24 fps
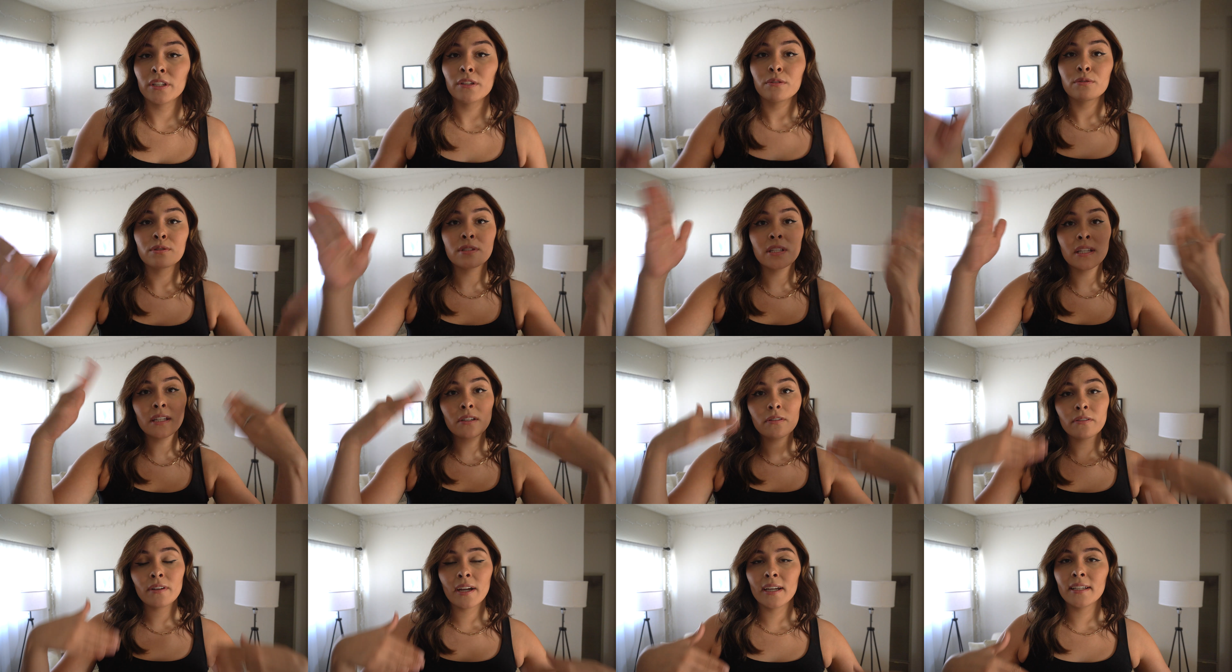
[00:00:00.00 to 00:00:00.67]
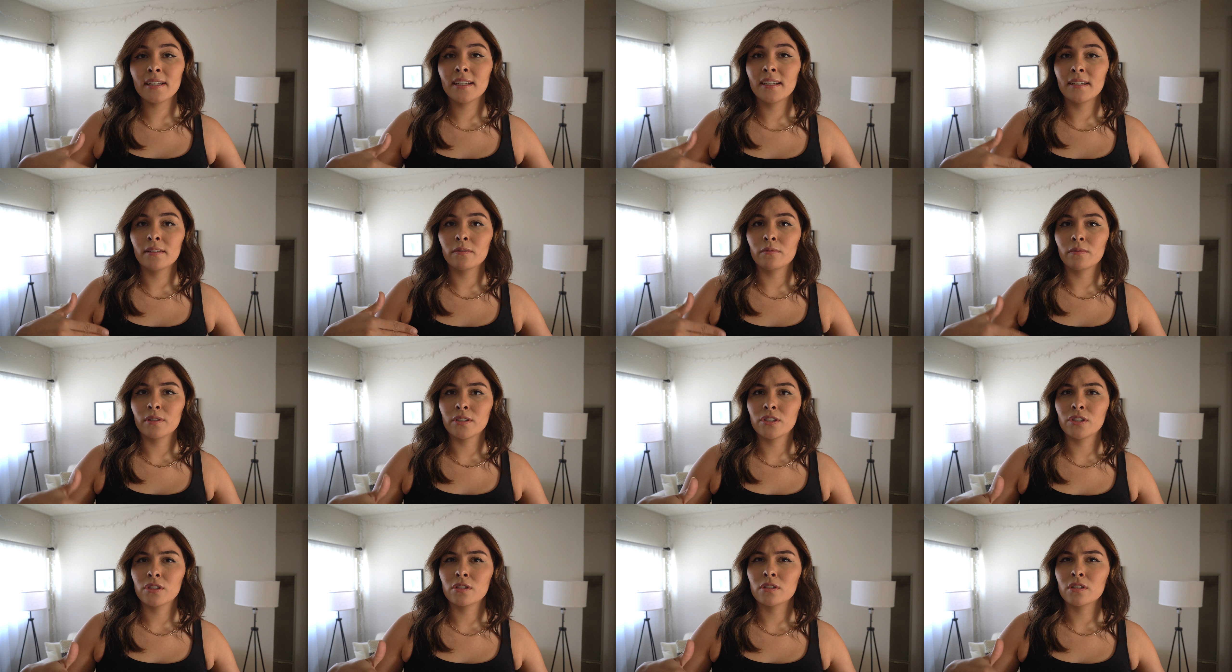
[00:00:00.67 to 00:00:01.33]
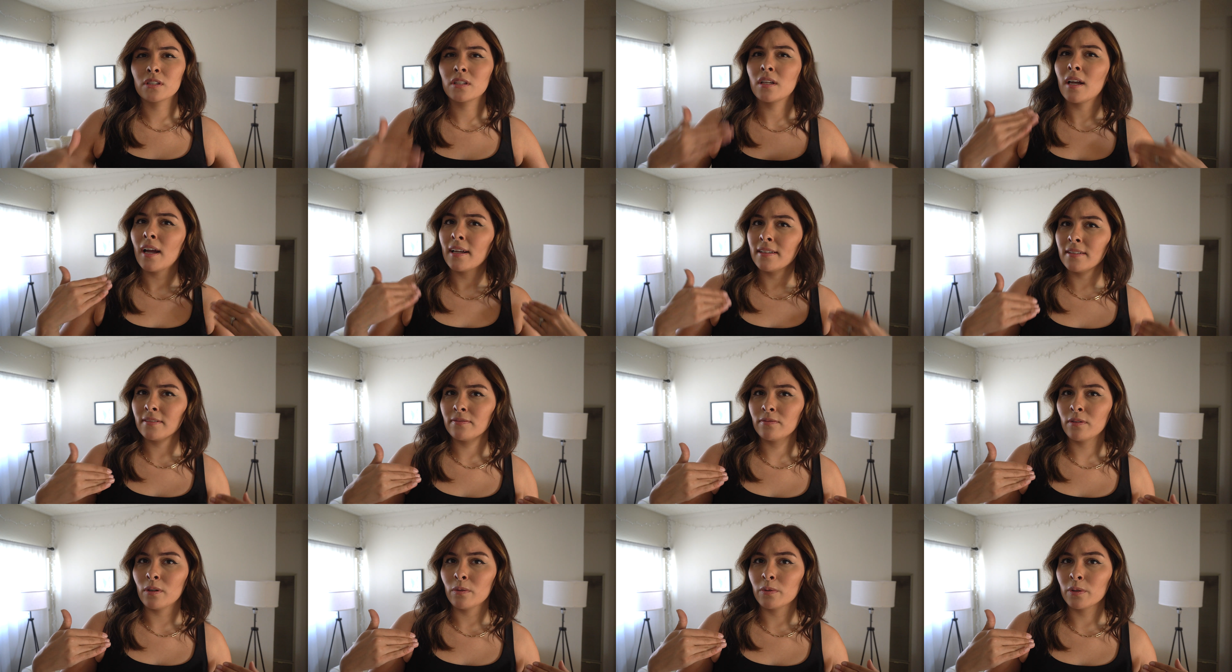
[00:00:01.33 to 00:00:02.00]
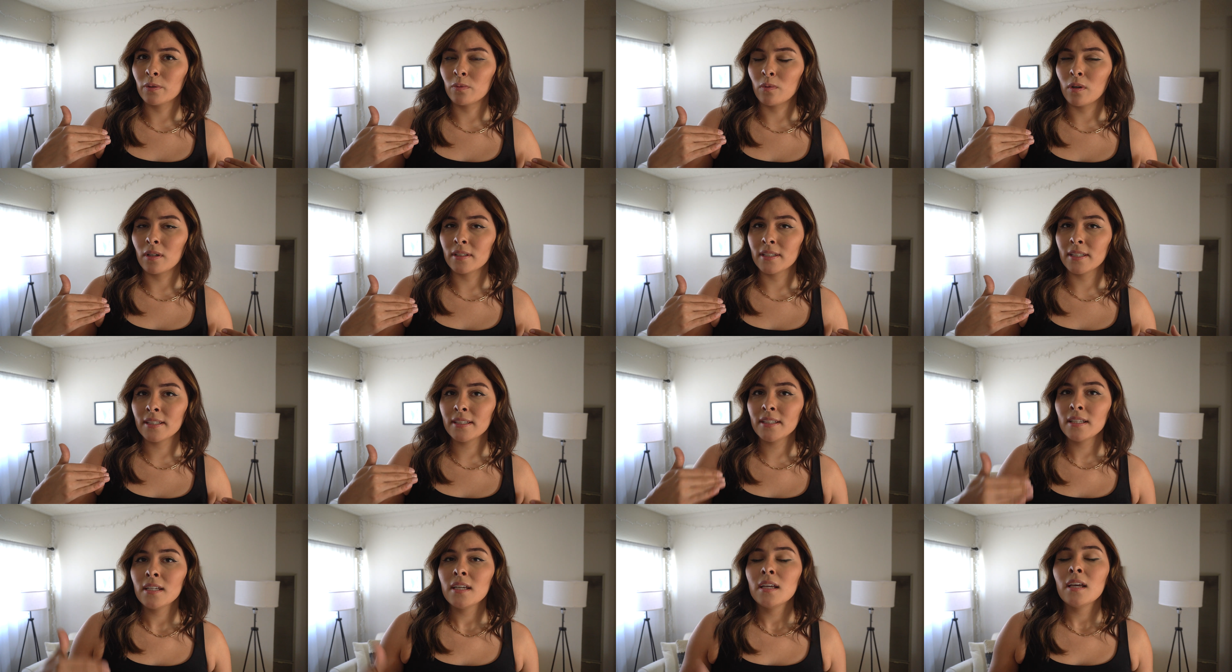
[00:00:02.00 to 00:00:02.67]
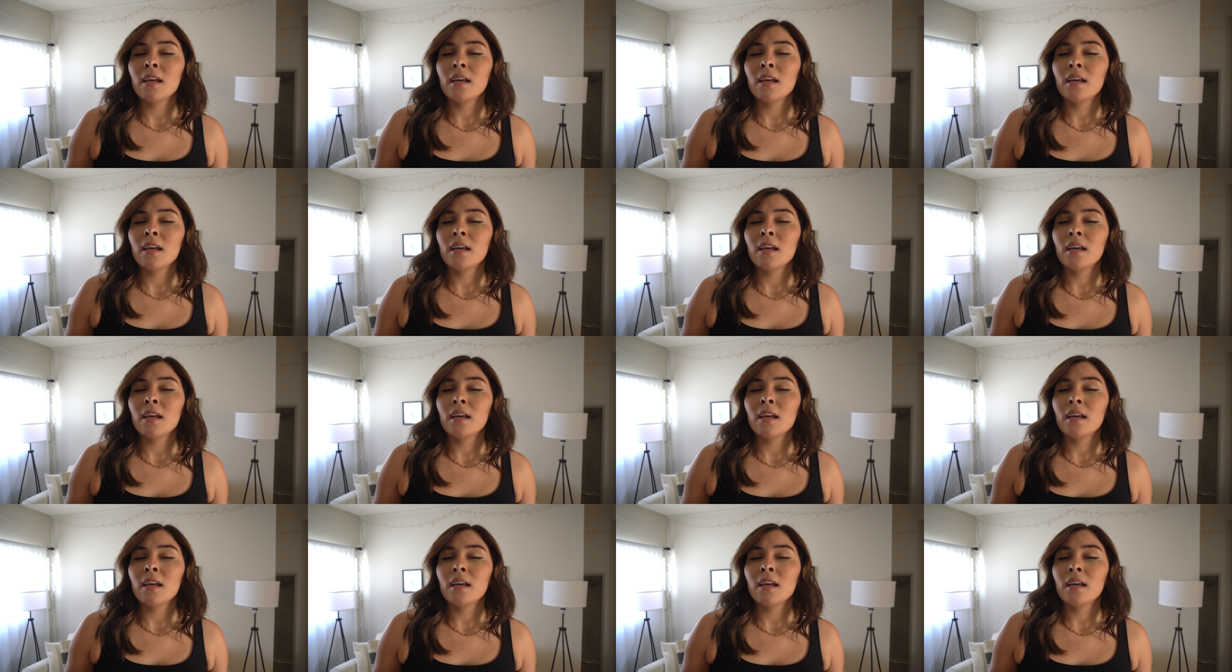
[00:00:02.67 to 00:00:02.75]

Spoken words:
You sink right in, which is kind of what we wanted.